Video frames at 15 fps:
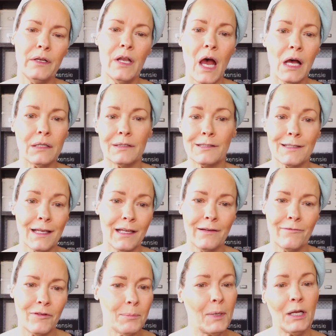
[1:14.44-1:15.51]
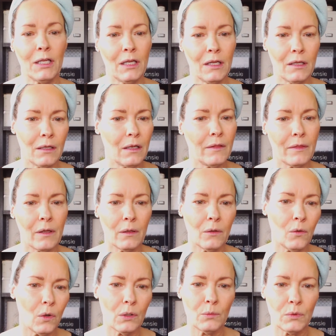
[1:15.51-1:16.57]
not saved money. The
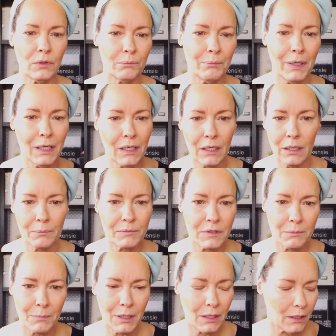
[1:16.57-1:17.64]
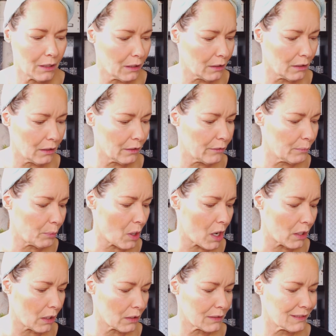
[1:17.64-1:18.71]
Lord will make it up to me in another
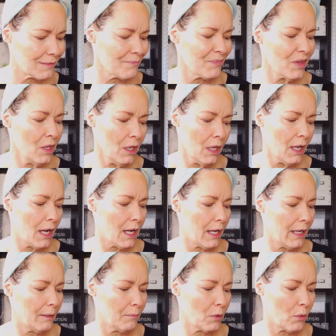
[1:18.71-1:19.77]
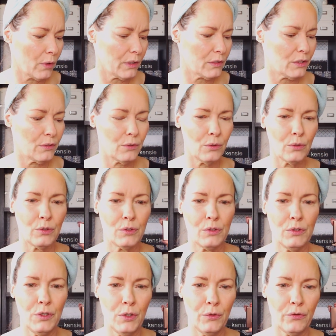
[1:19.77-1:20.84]
product. I am going to
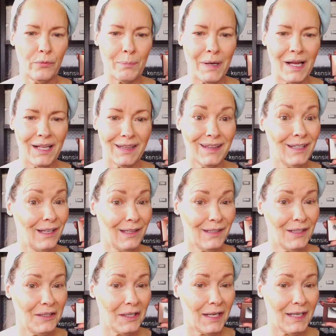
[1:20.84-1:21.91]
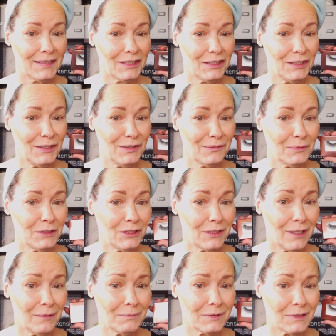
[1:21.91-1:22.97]
use my Lily lashes,
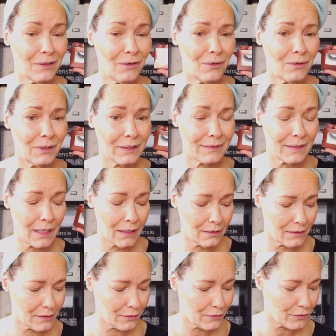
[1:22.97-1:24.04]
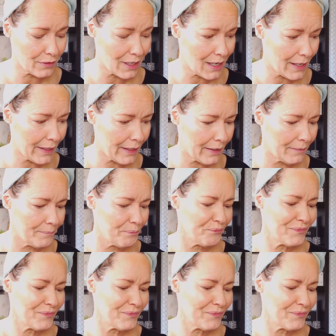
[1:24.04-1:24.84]
which I'm so excited to try,